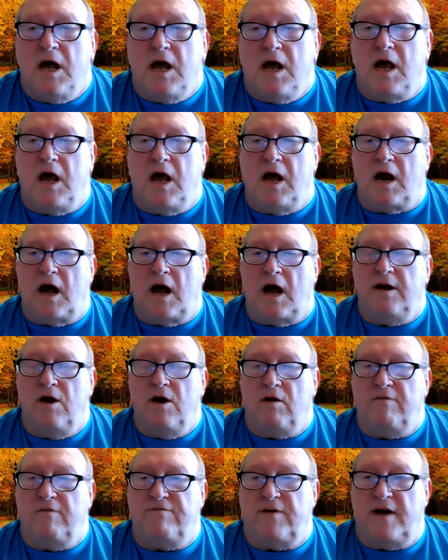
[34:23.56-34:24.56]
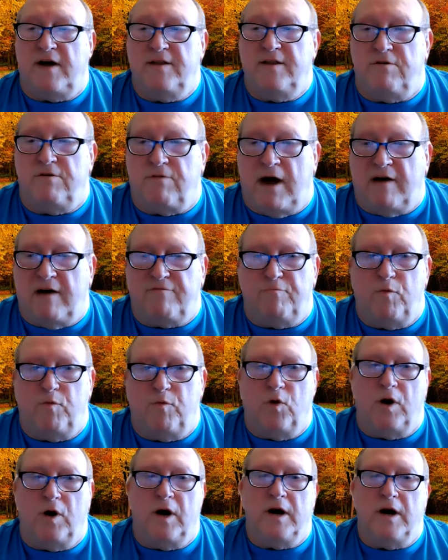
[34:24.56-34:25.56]
and I notified the draft
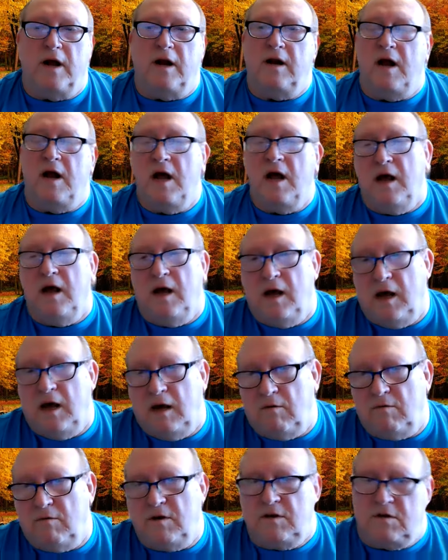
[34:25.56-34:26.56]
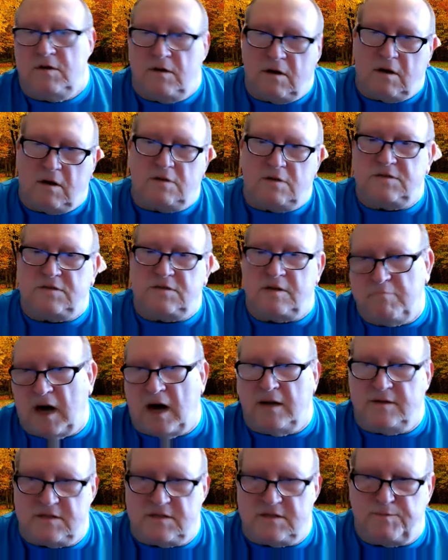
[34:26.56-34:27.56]
board, and it took some
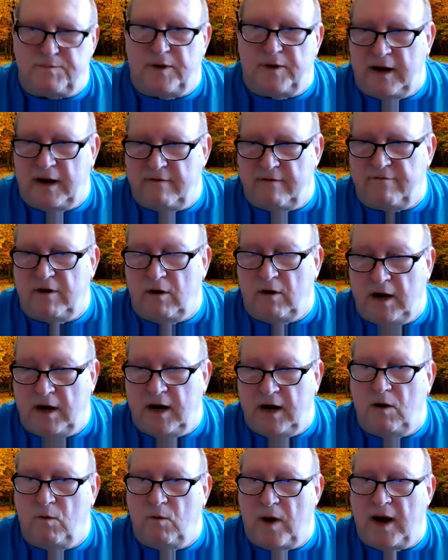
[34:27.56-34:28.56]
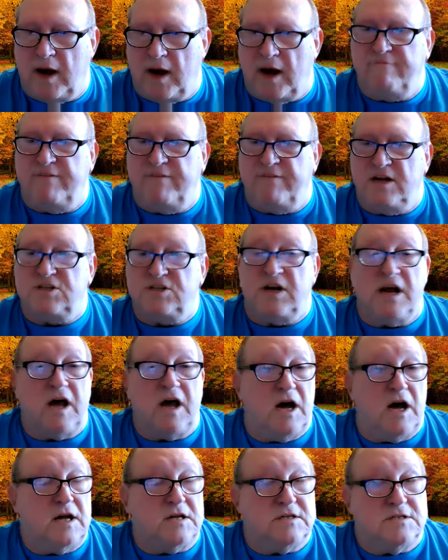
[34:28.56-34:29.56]
months, but anyway, I eventually
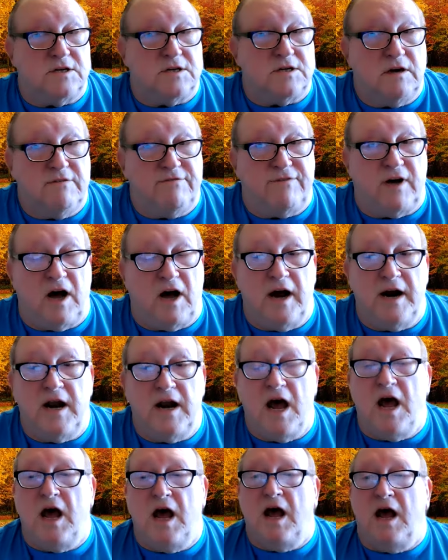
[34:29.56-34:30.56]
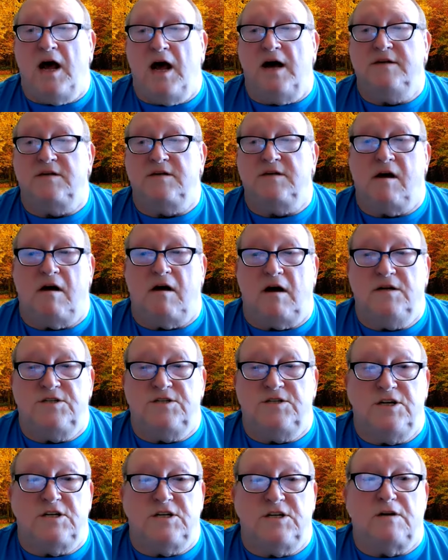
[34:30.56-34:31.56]
got certified as a
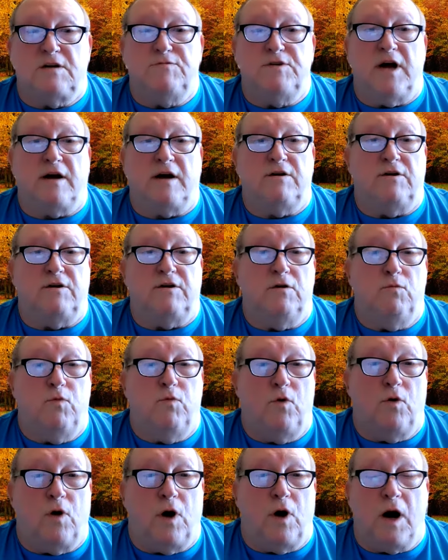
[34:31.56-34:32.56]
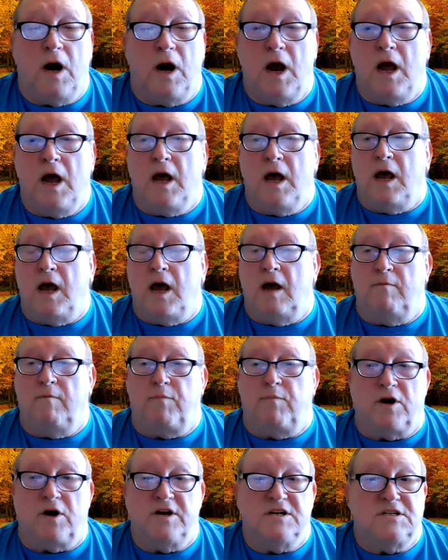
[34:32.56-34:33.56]
conscientious objector to war and
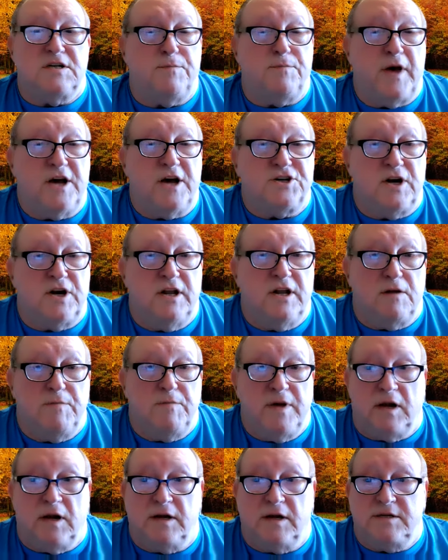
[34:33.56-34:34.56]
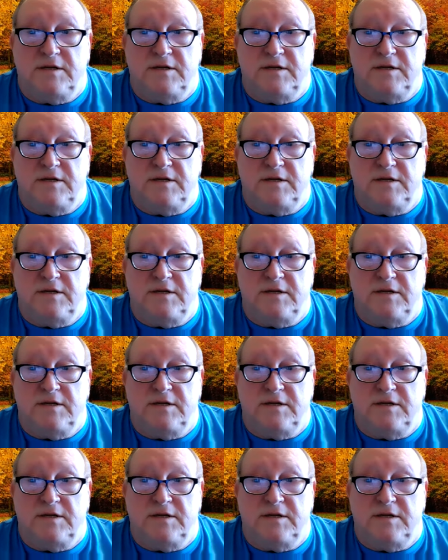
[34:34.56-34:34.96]
participation in the military.